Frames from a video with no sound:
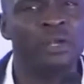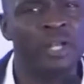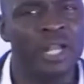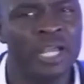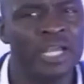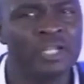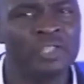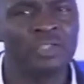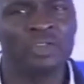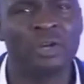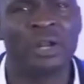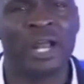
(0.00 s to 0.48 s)

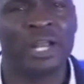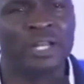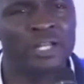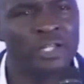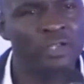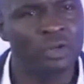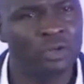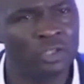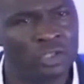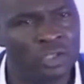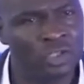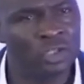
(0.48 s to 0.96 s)
nation and in
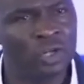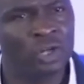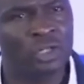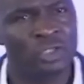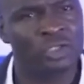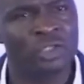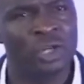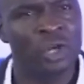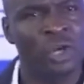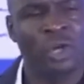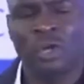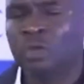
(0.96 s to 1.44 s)
your
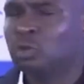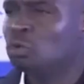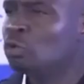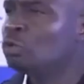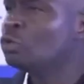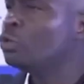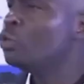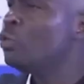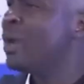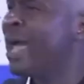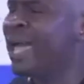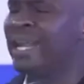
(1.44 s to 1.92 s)
church to
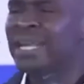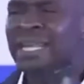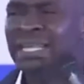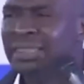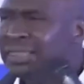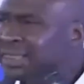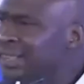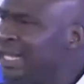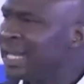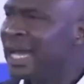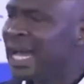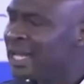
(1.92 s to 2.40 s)
do
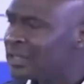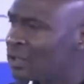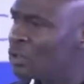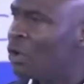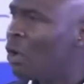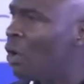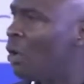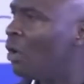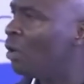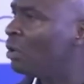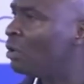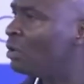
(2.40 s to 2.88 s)
anything at
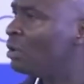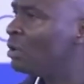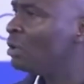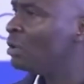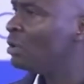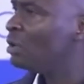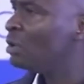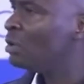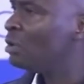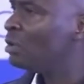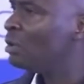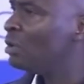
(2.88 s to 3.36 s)
all
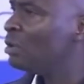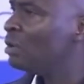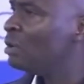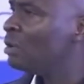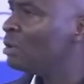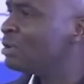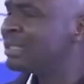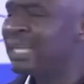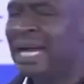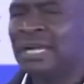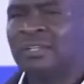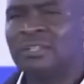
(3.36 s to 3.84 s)

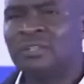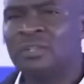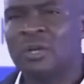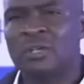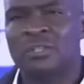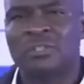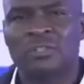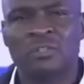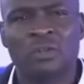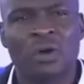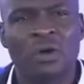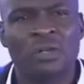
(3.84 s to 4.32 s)
that
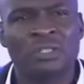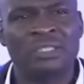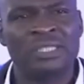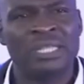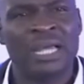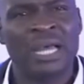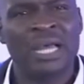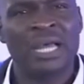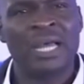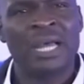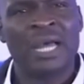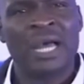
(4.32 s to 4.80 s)
does not
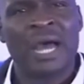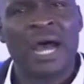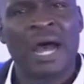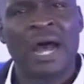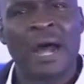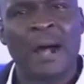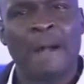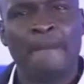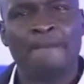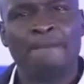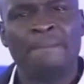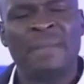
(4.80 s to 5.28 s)

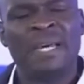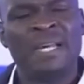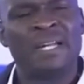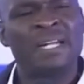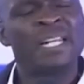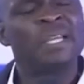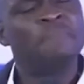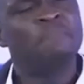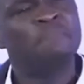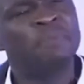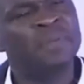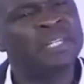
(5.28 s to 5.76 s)

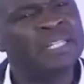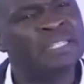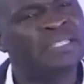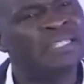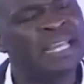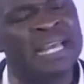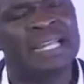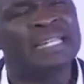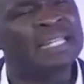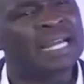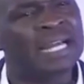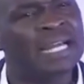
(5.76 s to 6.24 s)

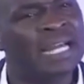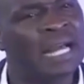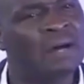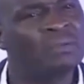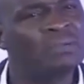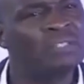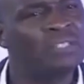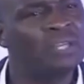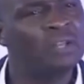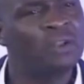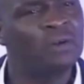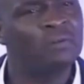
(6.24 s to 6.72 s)
represent the
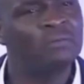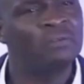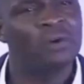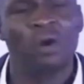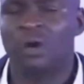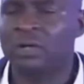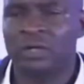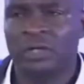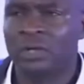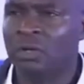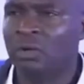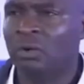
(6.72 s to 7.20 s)
counsel of
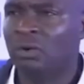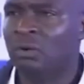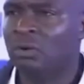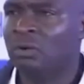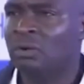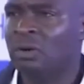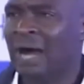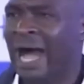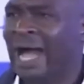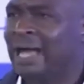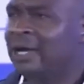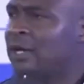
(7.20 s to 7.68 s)
God. No,
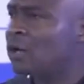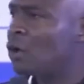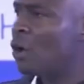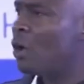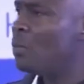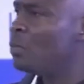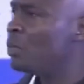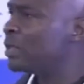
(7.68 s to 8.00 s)
I come